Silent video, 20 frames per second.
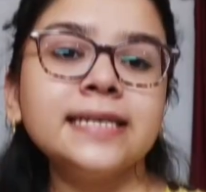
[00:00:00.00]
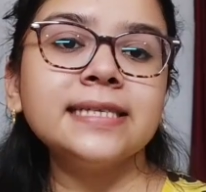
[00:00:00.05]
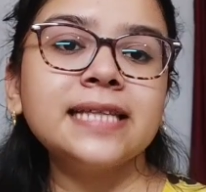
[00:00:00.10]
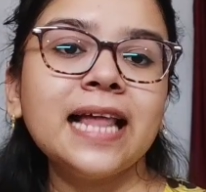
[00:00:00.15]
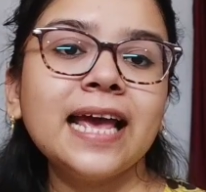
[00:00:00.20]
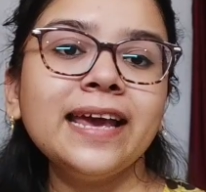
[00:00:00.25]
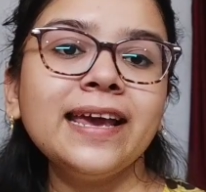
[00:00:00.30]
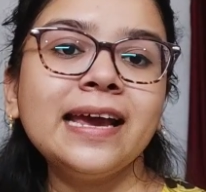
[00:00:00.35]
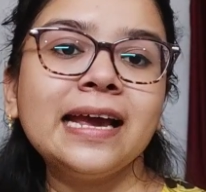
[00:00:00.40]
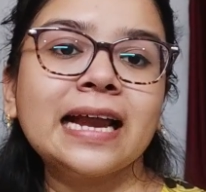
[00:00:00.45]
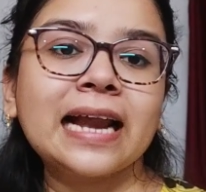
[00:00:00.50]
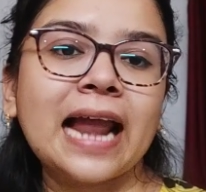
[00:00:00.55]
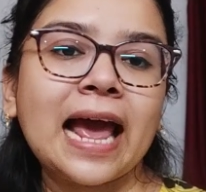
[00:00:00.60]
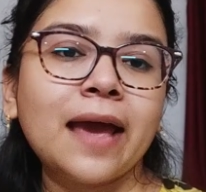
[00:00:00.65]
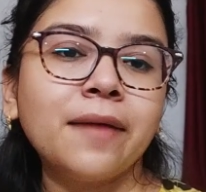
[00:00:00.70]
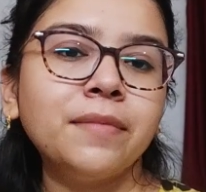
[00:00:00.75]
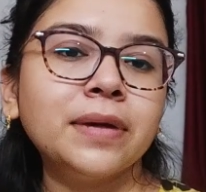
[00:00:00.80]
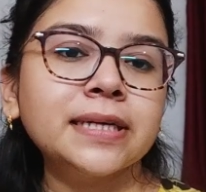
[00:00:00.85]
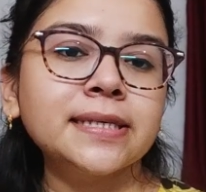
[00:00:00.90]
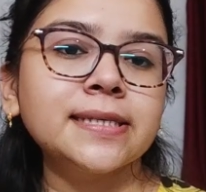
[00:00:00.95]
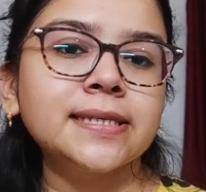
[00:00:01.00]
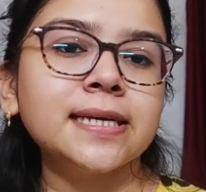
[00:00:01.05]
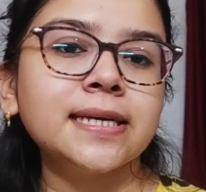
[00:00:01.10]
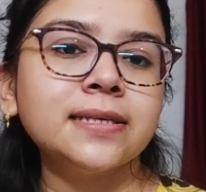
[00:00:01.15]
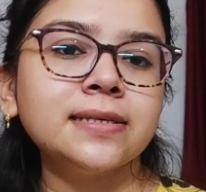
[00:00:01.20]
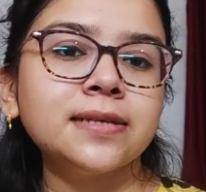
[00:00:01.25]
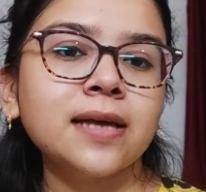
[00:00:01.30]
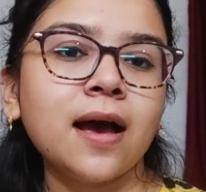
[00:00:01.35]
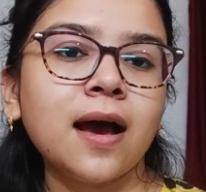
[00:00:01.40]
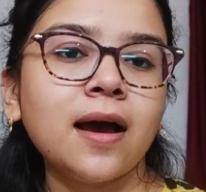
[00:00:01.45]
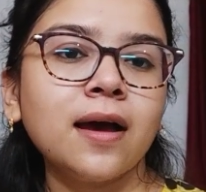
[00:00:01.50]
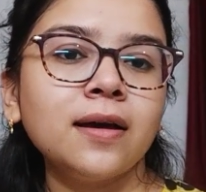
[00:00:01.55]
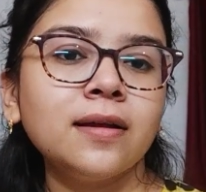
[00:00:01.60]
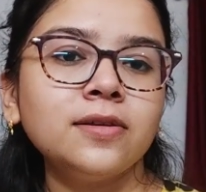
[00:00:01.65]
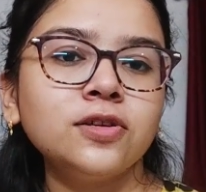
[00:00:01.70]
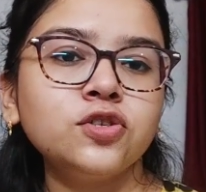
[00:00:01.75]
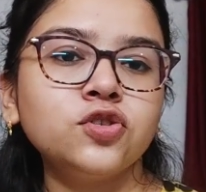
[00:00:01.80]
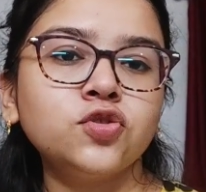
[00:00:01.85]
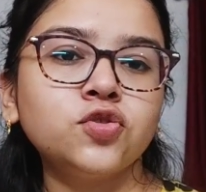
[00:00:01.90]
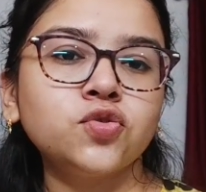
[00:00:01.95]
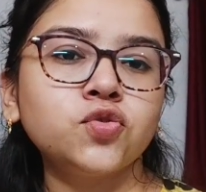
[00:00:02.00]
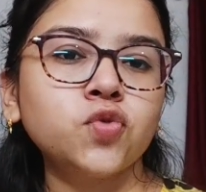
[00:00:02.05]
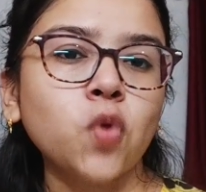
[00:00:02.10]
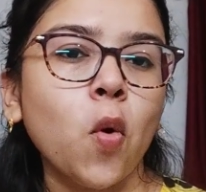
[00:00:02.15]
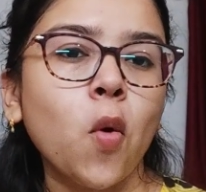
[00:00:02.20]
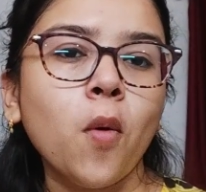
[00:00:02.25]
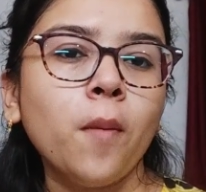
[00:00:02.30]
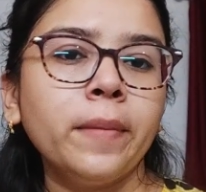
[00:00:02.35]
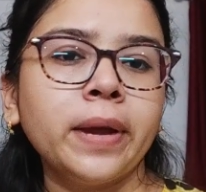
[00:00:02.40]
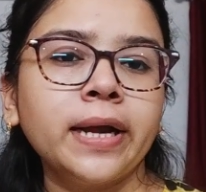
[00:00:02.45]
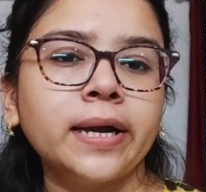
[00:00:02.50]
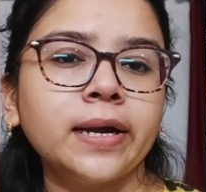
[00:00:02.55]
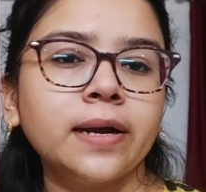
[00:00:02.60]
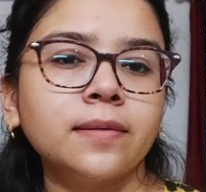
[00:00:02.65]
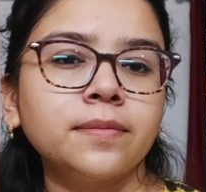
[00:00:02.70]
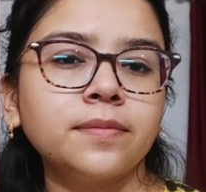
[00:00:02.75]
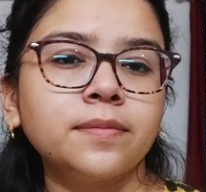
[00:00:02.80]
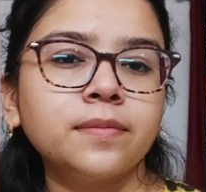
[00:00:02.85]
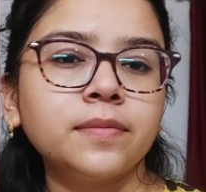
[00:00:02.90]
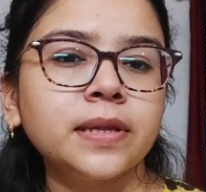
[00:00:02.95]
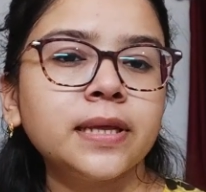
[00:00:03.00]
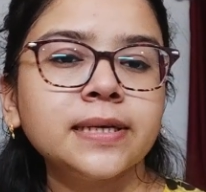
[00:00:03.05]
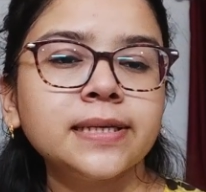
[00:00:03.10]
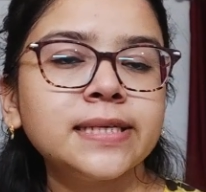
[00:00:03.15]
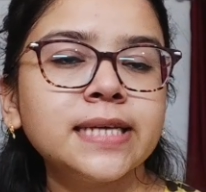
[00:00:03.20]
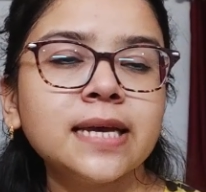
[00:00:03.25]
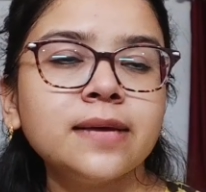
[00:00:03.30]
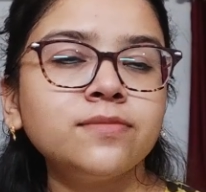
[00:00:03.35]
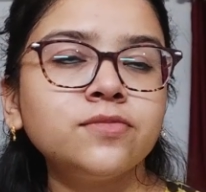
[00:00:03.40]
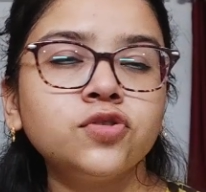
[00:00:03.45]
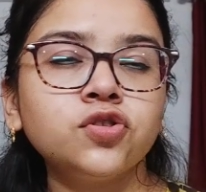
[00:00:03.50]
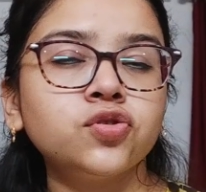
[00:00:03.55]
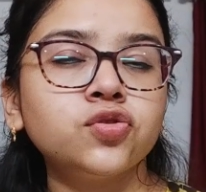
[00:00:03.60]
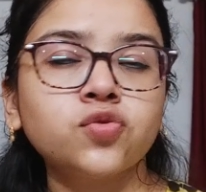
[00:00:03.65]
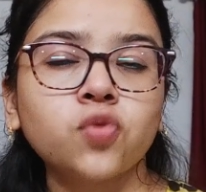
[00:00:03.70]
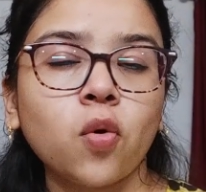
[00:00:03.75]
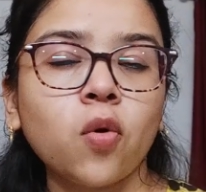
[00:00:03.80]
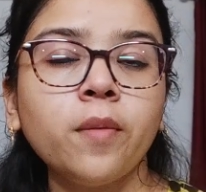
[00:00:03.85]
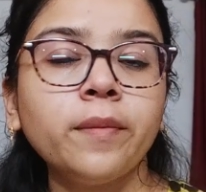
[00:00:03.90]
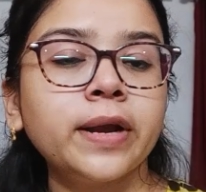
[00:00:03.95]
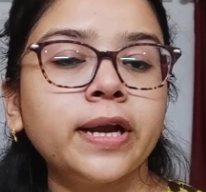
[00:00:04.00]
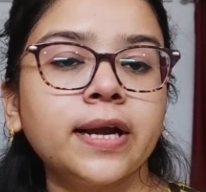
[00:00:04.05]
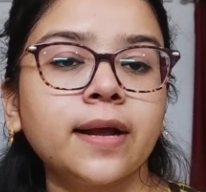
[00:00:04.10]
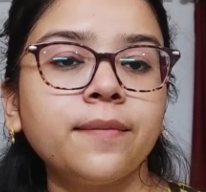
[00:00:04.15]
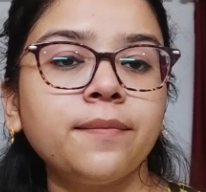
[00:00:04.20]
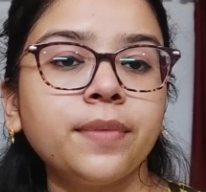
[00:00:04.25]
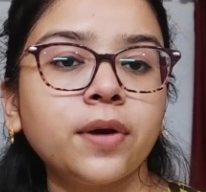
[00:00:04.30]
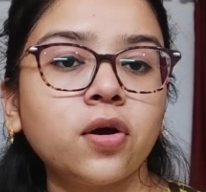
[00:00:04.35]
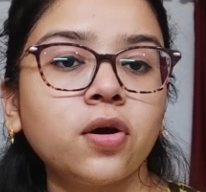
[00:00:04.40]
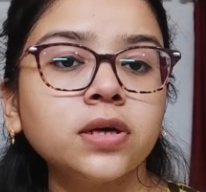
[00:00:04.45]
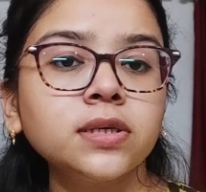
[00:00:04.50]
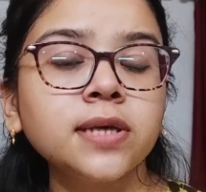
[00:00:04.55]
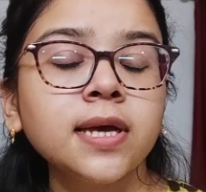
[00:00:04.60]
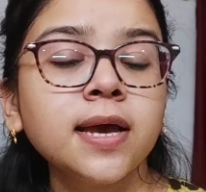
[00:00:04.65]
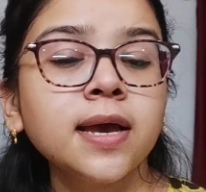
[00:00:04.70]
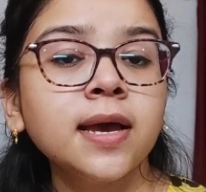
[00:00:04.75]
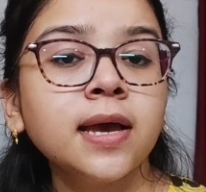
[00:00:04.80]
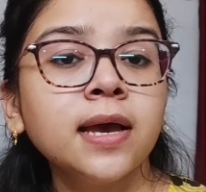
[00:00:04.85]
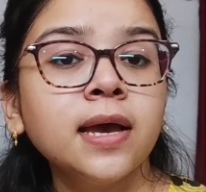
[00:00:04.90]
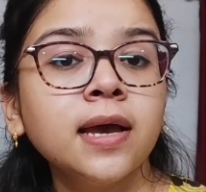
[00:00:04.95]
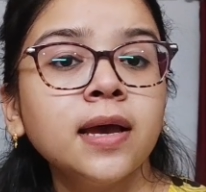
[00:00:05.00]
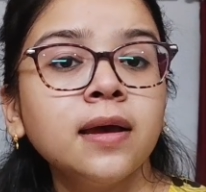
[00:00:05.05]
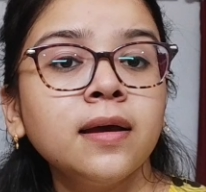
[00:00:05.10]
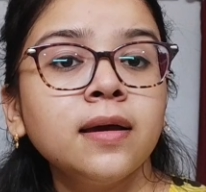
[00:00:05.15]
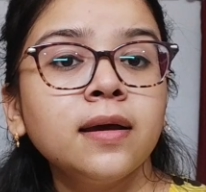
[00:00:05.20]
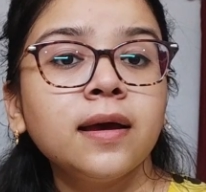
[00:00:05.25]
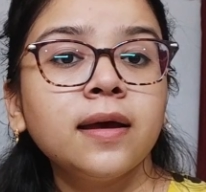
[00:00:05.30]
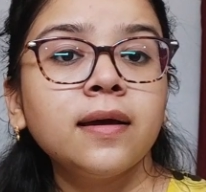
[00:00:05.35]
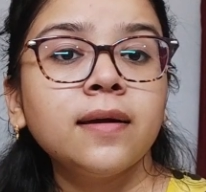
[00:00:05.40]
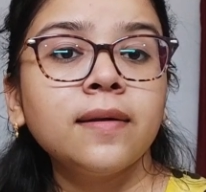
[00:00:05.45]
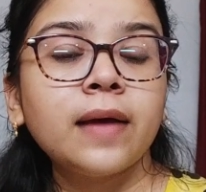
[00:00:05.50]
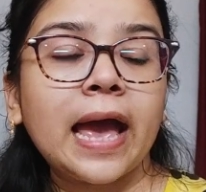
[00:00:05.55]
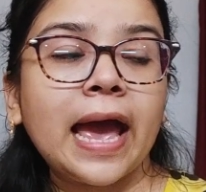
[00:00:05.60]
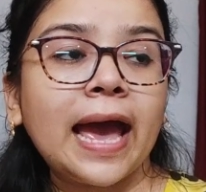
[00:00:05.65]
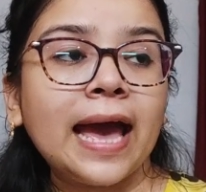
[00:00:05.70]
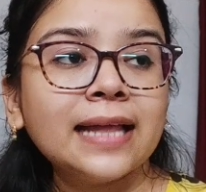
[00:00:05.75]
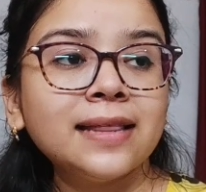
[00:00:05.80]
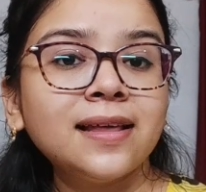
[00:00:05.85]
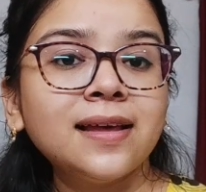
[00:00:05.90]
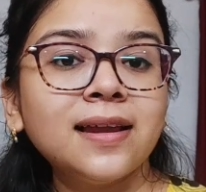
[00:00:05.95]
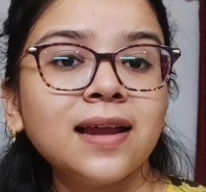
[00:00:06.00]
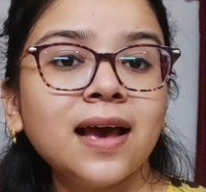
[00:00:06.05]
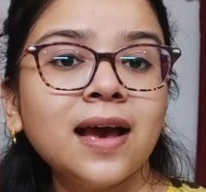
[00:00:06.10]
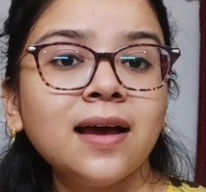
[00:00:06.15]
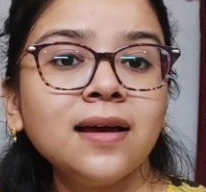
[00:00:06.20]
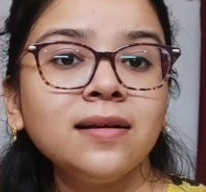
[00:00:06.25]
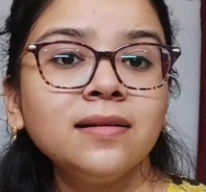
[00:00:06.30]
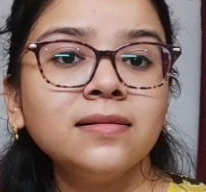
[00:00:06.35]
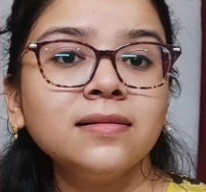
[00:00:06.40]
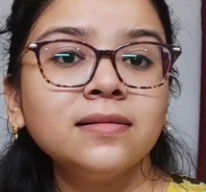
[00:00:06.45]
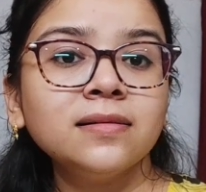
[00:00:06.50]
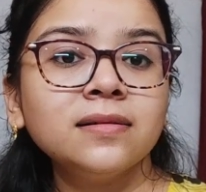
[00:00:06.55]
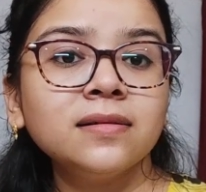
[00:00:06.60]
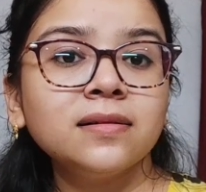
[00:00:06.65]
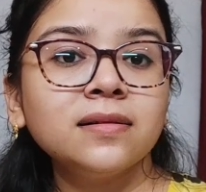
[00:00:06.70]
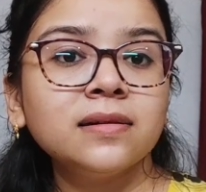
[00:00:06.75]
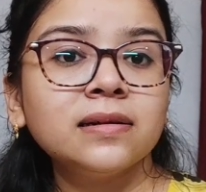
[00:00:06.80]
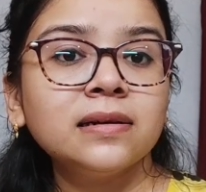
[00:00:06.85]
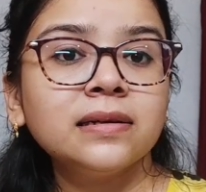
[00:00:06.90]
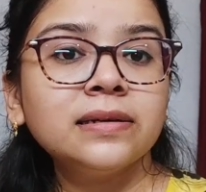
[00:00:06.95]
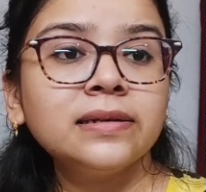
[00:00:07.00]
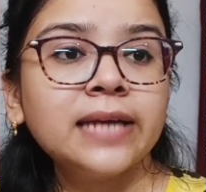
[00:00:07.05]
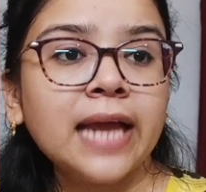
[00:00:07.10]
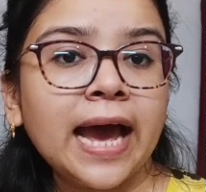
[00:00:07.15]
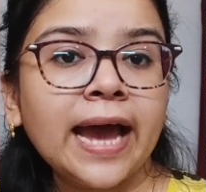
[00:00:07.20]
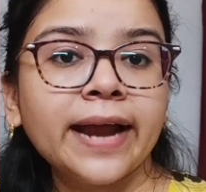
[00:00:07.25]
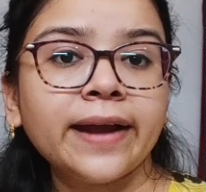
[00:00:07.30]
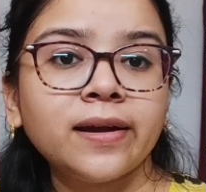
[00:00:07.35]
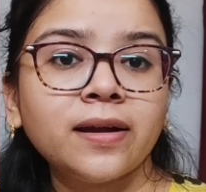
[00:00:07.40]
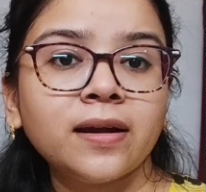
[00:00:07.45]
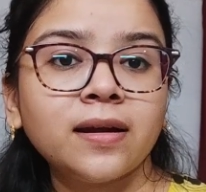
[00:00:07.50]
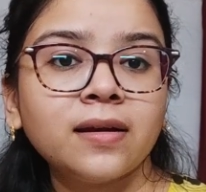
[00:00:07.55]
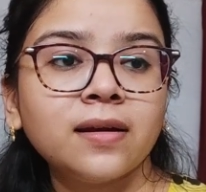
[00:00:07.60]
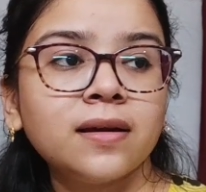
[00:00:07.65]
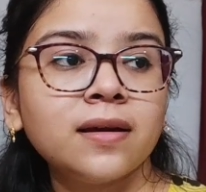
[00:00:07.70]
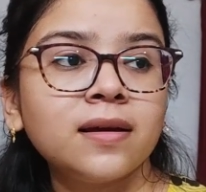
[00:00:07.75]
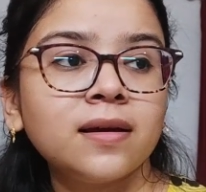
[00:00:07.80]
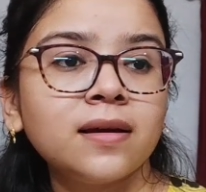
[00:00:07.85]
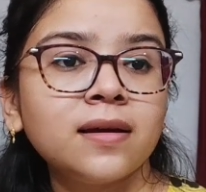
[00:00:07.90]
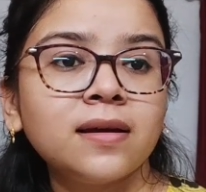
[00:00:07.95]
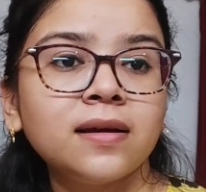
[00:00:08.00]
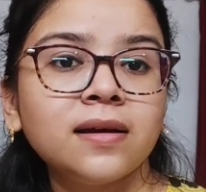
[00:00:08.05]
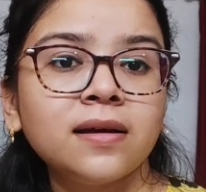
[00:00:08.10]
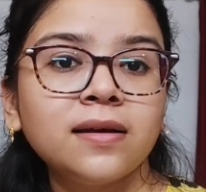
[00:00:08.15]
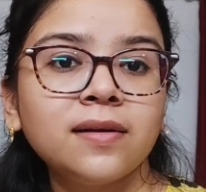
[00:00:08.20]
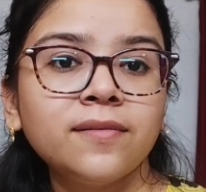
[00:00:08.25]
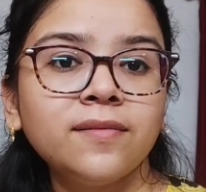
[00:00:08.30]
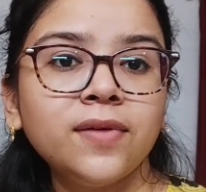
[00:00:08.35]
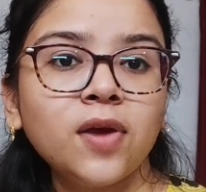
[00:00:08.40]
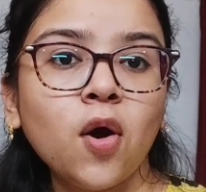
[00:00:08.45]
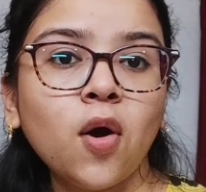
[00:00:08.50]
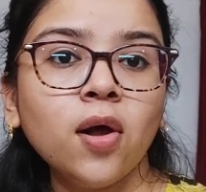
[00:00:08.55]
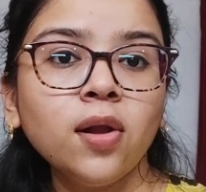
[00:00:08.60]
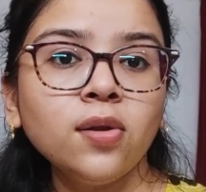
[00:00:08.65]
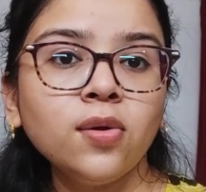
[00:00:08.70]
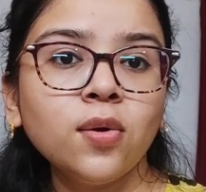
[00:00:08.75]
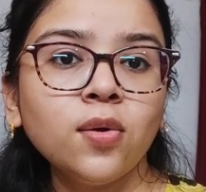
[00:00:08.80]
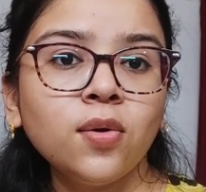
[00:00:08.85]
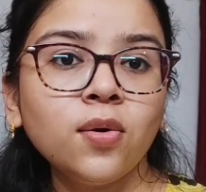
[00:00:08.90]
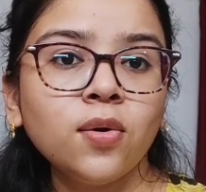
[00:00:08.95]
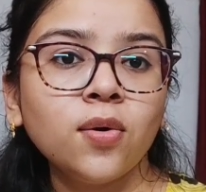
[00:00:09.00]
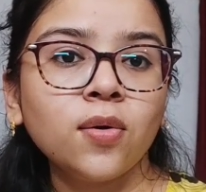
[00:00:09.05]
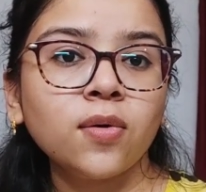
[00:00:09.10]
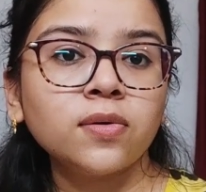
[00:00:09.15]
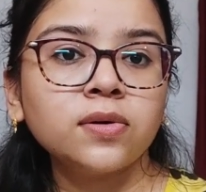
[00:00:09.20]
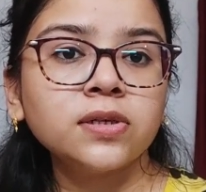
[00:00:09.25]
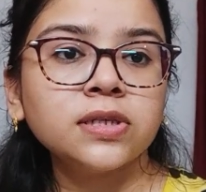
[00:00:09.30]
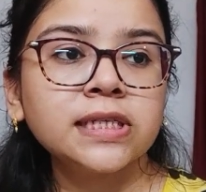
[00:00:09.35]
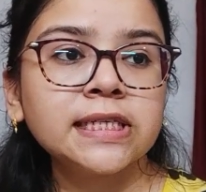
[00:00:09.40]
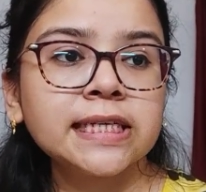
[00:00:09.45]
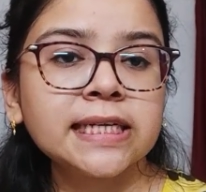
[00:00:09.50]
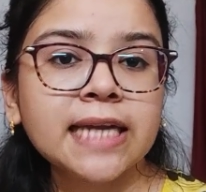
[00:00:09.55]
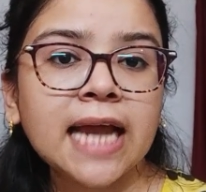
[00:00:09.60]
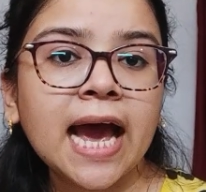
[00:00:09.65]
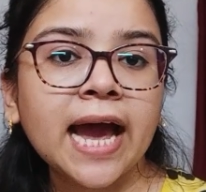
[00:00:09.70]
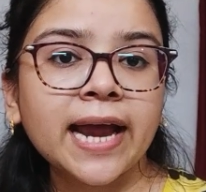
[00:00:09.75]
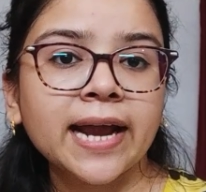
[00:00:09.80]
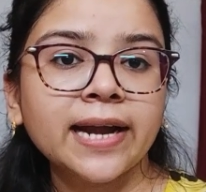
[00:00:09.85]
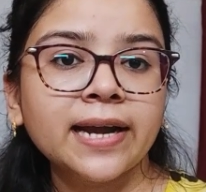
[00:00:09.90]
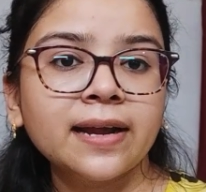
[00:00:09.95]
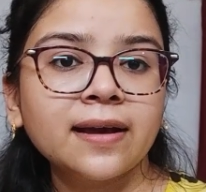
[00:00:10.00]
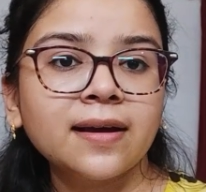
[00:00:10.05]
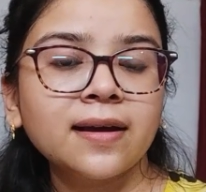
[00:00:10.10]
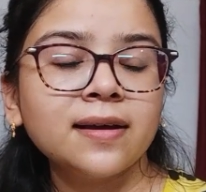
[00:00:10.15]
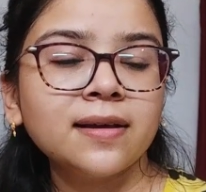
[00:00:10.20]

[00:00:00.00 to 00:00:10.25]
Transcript: is like climax scenes are so made up. They seem so made up because Athena died. We all know she died.